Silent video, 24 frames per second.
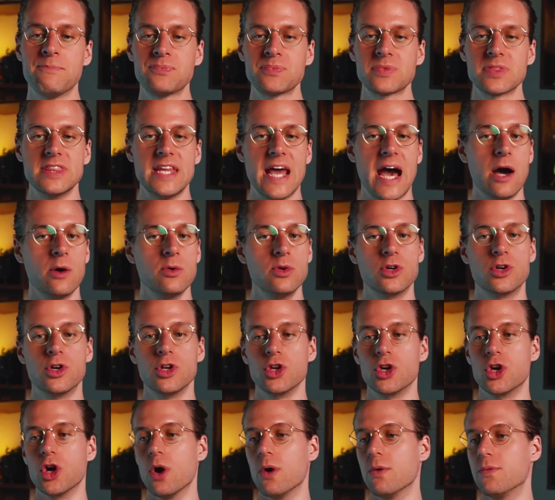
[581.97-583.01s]
Now you can
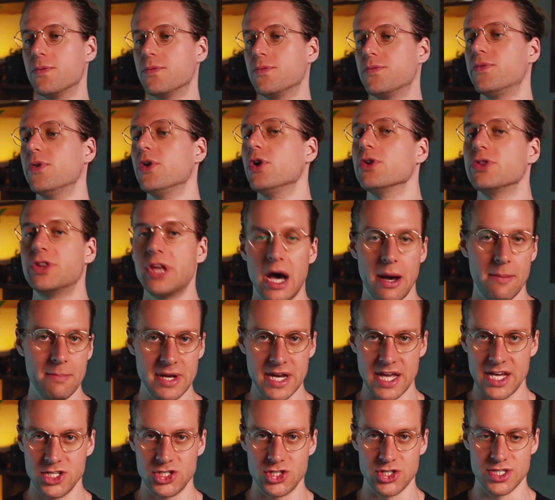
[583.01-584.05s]
go full
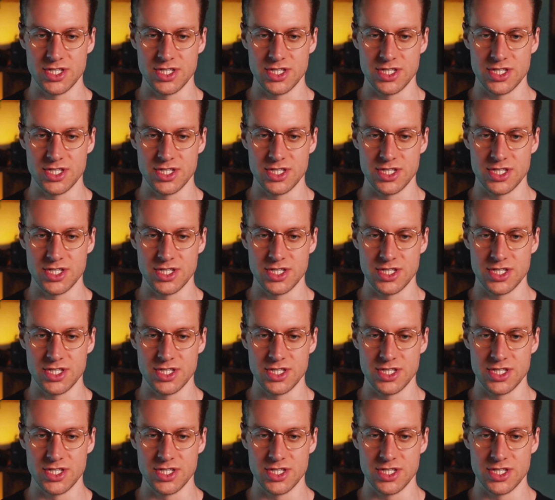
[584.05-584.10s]
domination